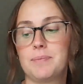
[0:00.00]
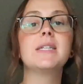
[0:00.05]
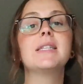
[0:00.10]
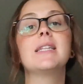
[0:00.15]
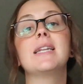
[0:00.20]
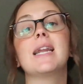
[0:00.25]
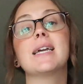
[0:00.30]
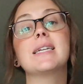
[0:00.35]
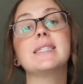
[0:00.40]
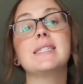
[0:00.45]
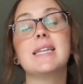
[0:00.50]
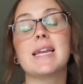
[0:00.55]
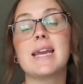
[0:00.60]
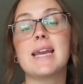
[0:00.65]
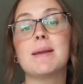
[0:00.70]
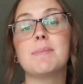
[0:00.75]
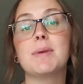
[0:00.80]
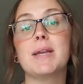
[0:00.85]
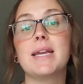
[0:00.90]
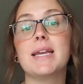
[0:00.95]
The next
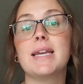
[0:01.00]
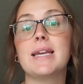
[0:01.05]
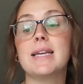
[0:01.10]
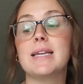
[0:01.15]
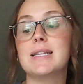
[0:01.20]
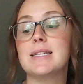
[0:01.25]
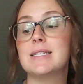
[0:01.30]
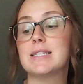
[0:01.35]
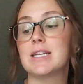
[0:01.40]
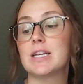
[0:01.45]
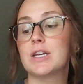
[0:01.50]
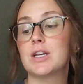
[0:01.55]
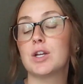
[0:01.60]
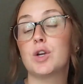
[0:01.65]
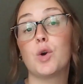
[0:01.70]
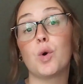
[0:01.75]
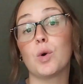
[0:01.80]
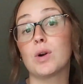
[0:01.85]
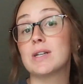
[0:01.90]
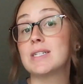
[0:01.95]
name is
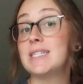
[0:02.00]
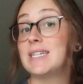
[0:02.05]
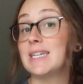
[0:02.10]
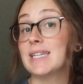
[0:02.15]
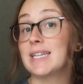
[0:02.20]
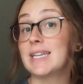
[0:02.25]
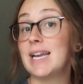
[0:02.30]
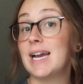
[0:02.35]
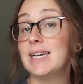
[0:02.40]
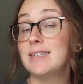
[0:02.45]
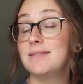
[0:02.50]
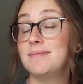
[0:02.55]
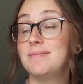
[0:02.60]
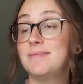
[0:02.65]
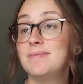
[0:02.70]
Cordelia.